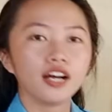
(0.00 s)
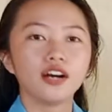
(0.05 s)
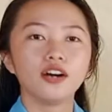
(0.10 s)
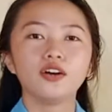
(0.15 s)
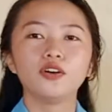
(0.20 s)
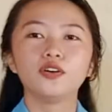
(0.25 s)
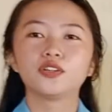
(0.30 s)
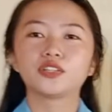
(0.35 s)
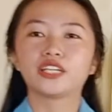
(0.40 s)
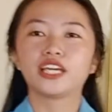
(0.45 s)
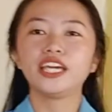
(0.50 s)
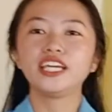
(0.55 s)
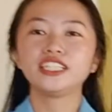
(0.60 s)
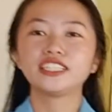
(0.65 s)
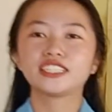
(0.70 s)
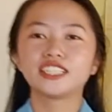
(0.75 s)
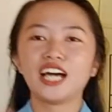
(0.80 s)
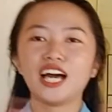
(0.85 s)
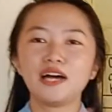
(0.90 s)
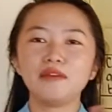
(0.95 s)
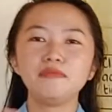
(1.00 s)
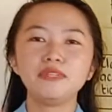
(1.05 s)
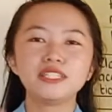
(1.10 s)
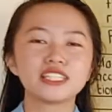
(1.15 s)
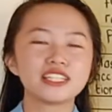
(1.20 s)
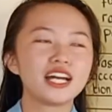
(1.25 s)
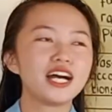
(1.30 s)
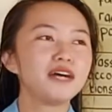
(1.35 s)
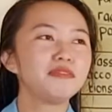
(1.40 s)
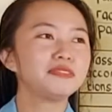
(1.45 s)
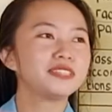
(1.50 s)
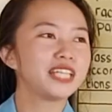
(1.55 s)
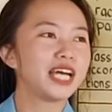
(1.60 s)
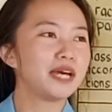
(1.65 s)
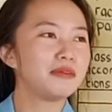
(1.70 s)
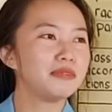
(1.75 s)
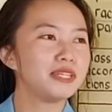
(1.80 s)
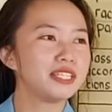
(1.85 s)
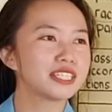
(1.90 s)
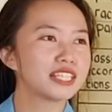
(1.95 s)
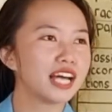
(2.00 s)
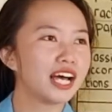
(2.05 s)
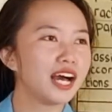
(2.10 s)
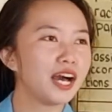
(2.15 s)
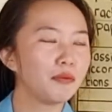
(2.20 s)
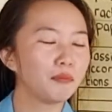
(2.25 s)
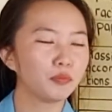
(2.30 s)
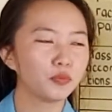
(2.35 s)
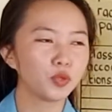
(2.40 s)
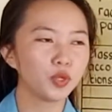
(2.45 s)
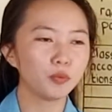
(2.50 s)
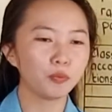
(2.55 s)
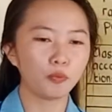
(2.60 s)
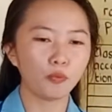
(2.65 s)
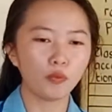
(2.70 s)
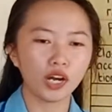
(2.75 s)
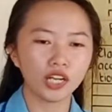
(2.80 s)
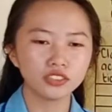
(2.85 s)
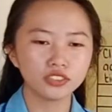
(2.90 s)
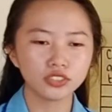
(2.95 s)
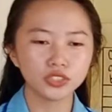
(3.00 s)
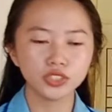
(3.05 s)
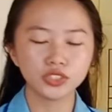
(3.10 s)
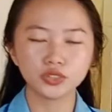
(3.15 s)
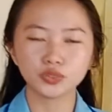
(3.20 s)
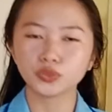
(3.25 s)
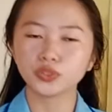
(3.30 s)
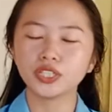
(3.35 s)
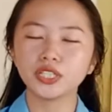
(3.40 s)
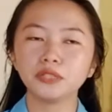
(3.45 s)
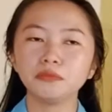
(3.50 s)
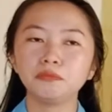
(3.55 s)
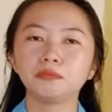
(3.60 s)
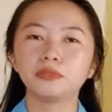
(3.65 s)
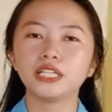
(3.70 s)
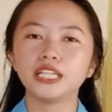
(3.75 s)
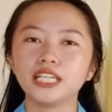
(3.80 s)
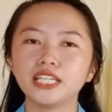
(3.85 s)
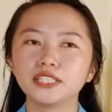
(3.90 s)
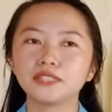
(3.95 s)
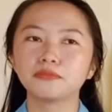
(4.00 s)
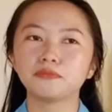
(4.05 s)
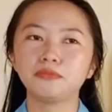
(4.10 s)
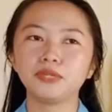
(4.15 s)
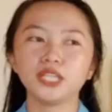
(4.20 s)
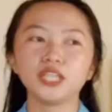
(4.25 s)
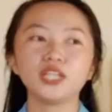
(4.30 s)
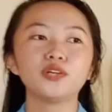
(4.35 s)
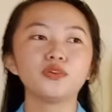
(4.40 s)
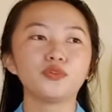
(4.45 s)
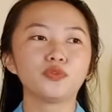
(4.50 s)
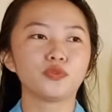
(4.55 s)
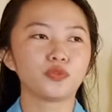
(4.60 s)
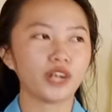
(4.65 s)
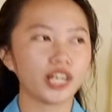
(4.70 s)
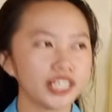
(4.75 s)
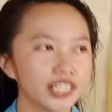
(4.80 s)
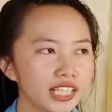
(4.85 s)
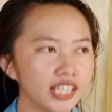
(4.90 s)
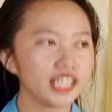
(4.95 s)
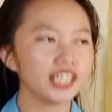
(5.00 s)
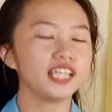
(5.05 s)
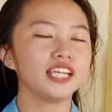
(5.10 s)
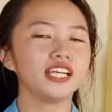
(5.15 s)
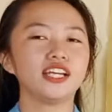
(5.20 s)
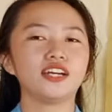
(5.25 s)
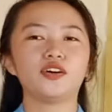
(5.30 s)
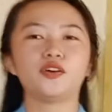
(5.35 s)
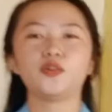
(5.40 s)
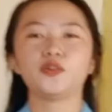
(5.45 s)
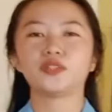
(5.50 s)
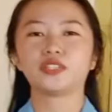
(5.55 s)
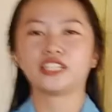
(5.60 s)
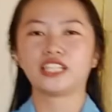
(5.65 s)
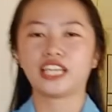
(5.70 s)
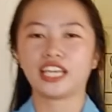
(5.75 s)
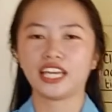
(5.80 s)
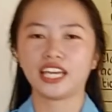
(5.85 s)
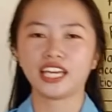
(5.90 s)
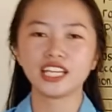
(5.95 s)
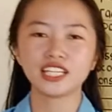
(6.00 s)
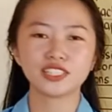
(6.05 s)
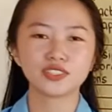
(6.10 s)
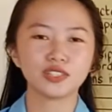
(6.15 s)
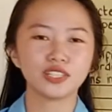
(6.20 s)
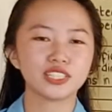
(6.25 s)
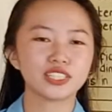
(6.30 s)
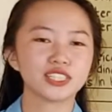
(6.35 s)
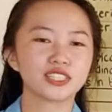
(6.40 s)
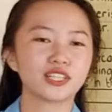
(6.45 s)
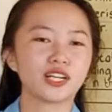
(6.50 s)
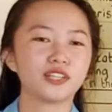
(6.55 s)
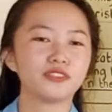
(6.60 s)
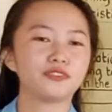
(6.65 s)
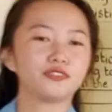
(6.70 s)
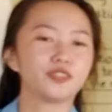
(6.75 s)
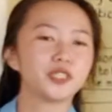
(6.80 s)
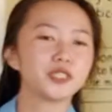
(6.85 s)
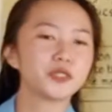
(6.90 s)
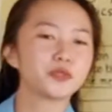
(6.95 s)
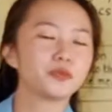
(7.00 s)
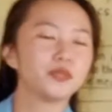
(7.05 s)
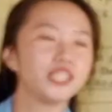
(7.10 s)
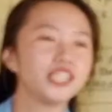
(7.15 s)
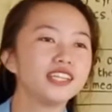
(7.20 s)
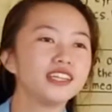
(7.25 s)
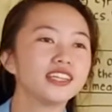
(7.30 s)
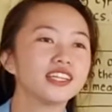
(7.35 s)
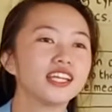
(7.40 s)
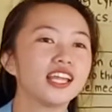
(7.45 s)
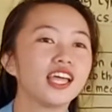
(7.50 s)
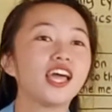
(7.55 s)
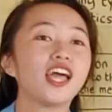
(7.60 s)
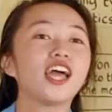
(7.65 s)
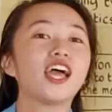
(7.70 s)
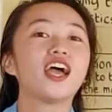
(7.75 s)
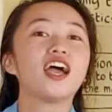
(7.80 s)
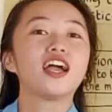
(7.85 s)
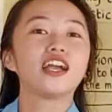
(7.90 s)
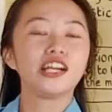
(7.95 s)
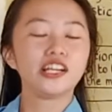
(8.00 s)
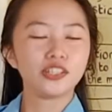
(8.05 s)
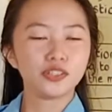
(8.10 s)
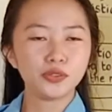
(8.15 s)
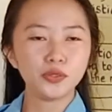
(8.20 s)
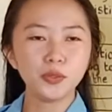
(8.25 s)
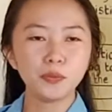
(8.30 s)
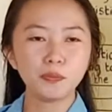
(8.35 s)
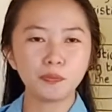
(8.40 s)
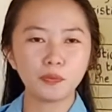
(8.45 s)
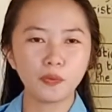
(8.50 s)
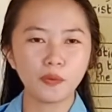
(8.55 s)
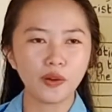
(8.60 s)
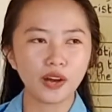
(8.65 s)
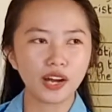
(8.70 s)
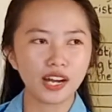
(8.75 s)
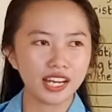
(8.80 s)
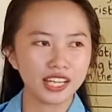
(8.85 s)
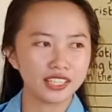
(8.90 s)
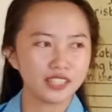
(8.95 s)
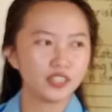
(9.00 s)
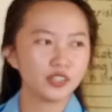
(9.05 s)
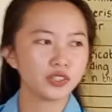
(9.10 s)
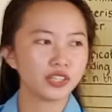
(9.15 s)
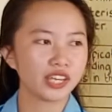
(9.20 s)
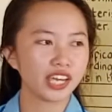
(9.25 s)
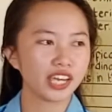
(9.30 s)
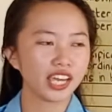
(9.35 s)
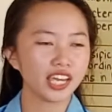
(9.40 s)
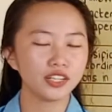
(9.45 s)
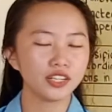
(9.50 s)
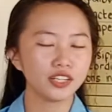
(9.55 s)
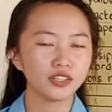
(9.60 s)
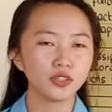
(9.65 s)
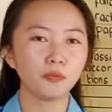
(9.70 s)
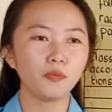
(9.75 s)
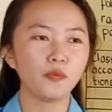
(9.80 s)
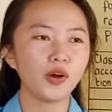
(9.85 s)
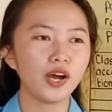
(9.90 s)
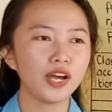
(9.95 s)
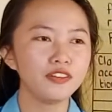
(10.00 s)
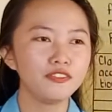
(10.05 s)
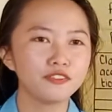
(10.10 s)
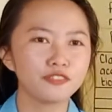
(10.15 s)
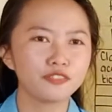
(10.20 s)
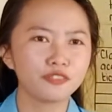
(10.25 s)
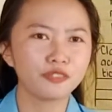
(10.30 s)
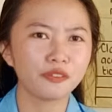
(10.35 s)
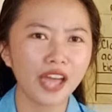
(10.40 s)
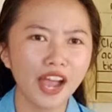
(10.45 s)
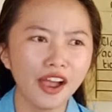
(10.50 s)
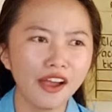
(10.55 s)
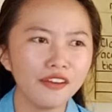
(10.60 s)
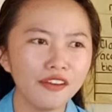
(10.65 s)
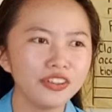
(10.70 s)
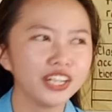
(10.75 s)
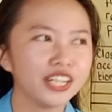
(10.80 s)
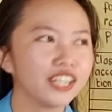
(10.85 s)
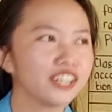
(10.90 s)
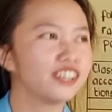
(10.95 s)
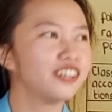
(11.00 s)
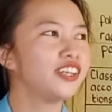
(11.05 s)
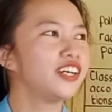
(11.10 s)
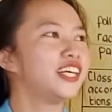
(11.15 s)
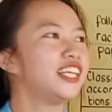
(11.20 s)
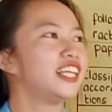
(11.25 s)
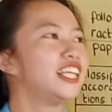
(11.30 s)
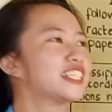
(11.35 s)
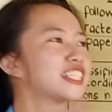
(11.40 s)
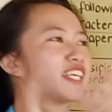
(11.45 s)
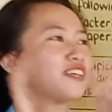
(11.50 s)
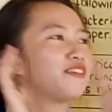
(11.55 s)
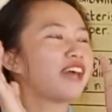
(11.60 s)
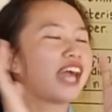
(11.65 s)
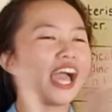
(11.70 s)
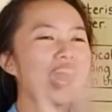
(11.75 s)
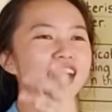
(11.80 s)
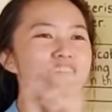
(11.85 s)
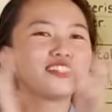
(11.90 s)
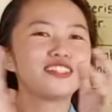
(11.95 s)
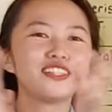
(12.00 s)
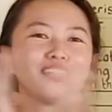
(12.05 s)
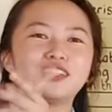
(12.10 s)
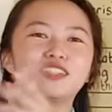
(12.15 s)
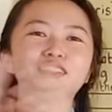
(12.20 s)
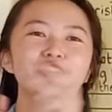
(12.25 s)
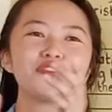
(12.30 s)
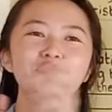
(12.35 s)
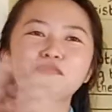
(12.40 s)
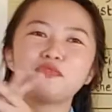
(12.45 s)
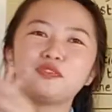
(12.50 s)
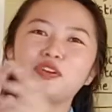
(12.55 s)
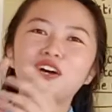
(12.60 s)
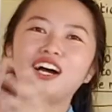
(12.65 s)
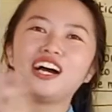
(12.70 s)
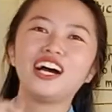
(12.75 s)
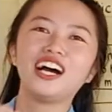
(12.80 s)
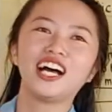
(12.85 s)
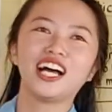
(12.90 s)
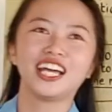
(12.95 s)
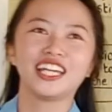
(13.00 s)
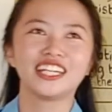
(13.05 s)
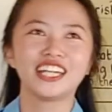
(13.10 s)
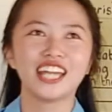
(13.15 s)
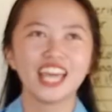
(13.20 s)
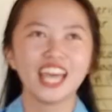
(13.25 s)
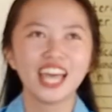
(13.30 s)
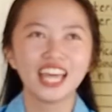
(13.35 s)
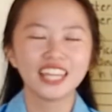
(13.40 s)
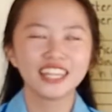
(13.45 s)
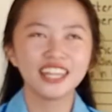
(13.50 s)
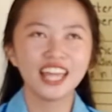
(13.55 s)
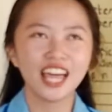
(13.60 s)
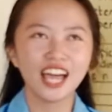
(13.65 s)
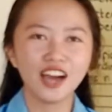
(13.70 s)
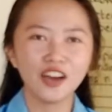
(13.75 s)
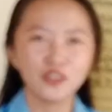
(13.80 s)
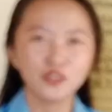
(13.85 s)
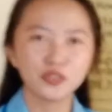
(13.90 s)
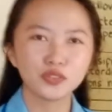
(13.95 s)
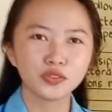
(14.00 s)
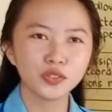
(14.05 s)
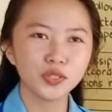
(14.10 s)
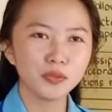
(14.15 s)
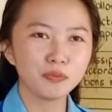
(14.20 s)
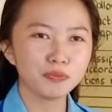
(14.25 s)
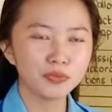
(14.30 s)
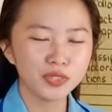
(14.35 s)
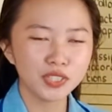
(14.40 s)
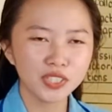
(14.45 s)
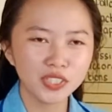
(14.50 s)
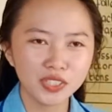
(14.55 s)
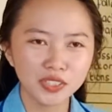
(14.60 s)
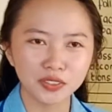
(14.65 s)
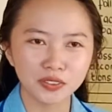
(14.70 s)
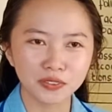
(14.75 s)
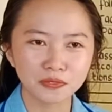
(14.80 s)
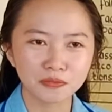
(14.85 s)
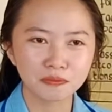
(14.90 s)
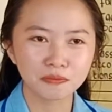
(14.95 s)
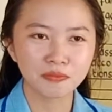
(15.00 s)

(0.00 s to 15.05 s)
Okay, time is up, time is up. Group one, two, three, please be ready. Okay, so let's start first with group one. Okay, group one, very good. Let's give a hand to group one. Now, group two.